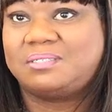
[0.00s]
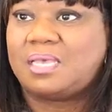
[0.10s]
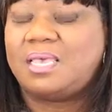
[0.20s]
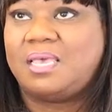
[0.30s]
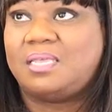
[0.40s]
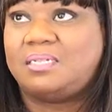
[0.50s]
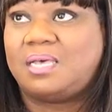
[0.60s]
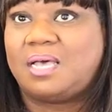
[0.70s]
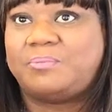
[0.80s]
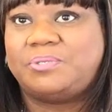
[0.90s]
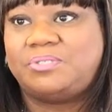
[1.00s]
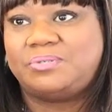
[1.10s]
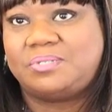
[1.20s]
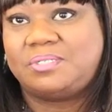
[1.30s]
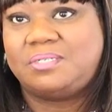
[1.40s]
I had the
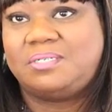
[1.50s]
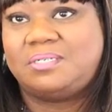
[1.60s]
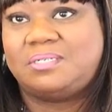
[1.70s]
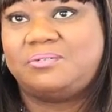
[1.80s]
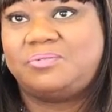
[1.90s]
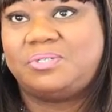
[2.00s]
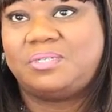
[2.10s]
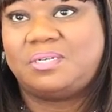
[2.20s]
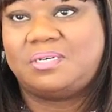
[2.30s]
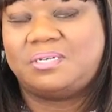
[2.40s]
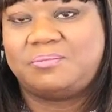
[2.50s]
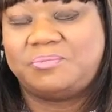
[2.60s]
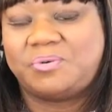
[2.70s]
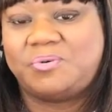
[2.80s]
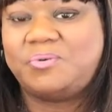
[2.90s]
opportunity of
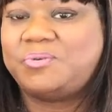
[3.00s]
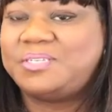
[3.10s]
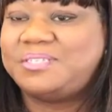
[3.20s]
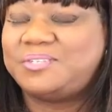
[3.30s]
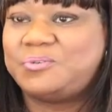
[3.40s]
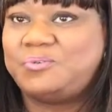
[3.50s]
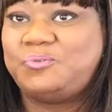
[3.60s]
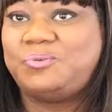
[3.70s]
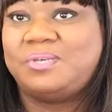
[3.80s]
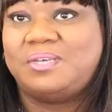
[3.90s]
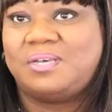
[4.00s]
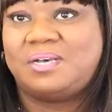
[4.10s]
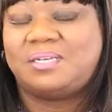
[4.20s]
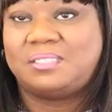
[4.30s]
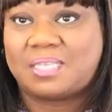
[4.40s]
going to
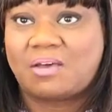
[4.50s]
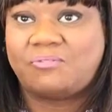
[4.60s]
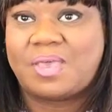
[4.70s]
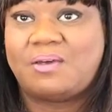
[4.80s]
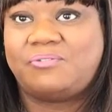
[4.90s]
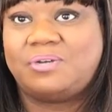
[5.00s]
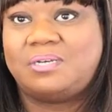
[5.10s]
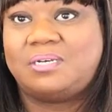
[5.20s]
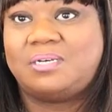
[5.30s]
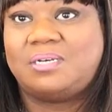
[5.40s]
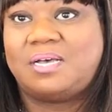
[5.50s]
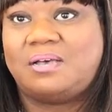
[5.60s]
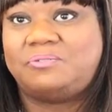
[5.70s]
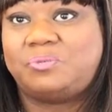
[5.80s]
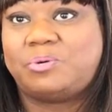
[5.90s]
South Africa.
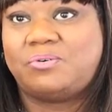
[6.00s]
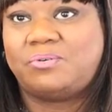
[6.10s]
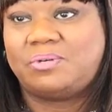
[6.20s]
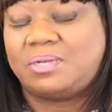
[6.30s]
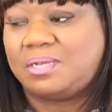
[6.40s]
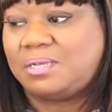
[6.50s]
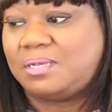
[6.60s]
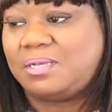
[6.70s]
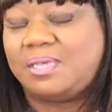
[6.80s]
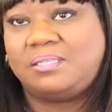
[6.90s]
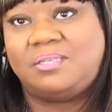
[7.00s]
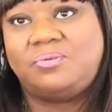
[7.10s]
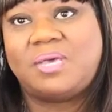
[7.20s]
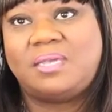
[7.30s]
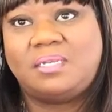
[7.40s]
I've spoke at the
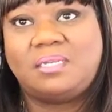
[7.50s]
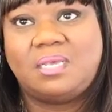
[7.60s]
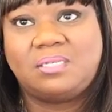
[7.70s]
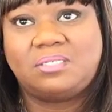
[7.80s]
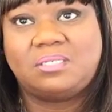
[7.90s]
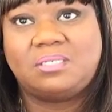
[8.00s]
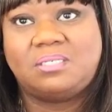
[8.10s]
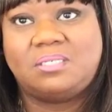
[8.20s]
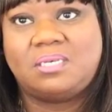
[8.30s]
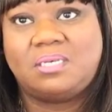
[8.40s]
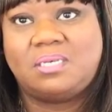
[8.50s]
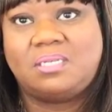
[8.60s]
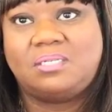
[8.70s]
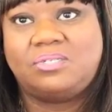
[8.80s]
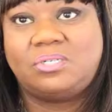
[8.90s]
United Nations
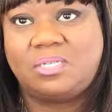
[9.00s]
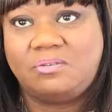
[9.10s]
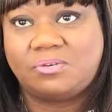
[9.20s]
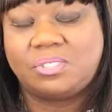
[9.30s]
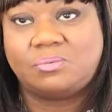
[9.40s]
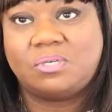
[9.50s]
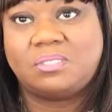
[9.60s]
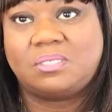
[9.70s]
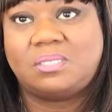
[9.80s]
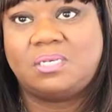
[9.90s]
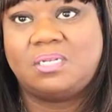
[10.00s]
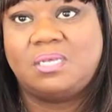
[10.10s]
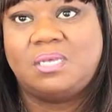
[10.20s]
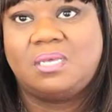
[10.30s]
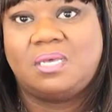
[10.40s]
in Geneva, Switzerland.
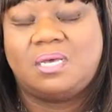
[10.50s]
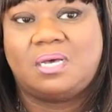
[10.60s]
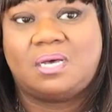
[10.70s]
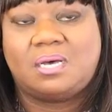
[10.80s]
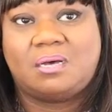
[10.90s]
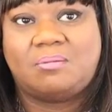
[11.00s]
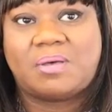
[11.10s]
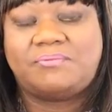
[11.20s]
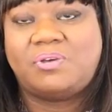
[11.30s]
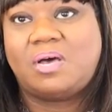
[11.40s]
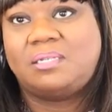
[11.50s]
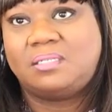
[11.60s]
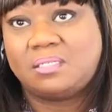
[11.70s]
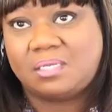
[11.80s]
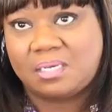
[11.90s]
I've gone
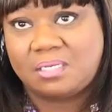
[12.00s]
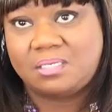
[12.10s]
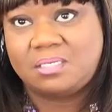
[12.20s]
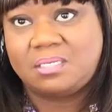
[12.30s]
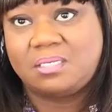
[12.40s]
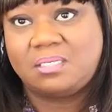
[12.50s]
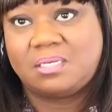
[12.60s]
to London.